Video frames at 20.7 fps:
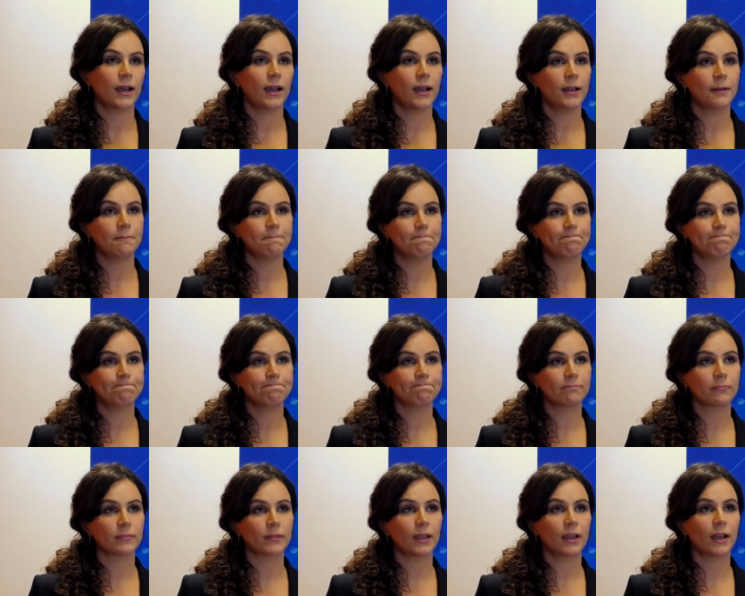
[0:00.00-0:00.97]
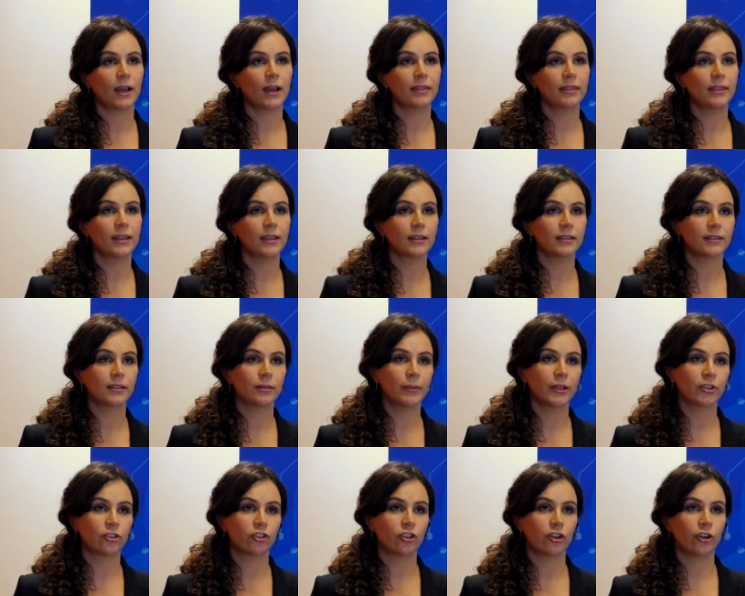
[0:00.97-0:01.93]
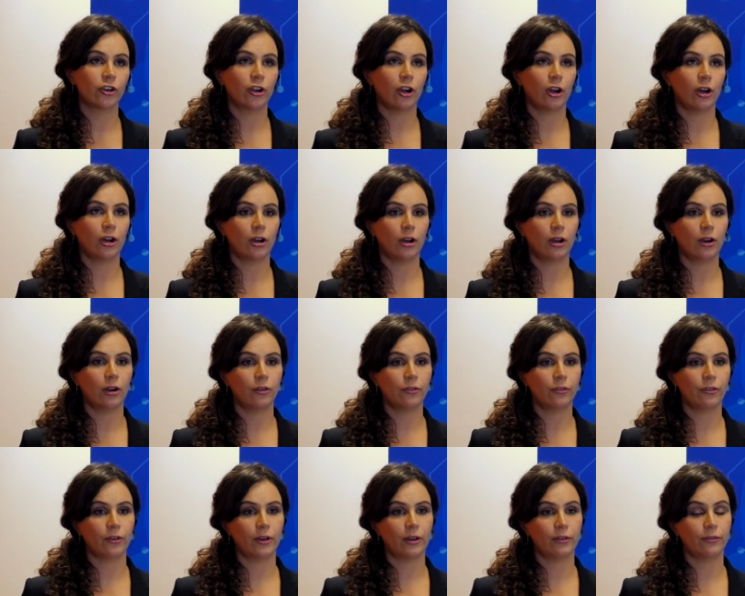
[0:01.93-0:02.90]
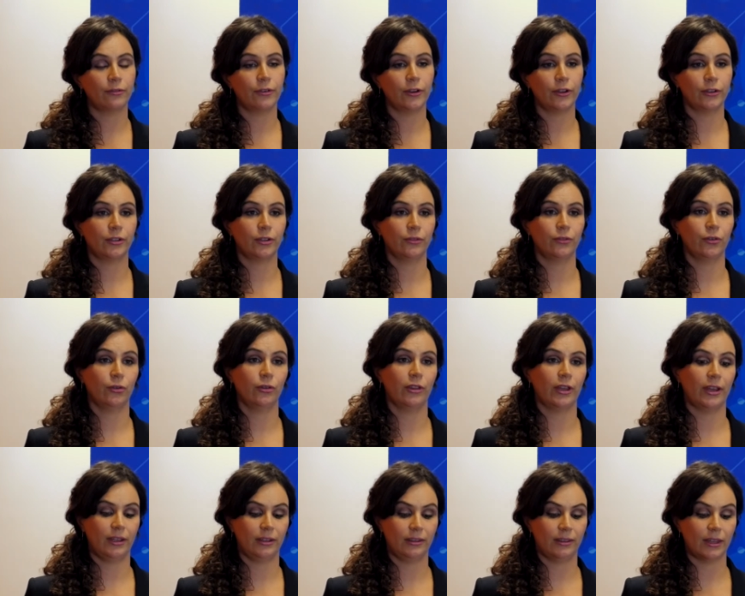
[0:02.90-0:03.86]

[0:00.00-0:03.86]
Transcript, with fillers: Um, I think it's a mixture of first of all, they,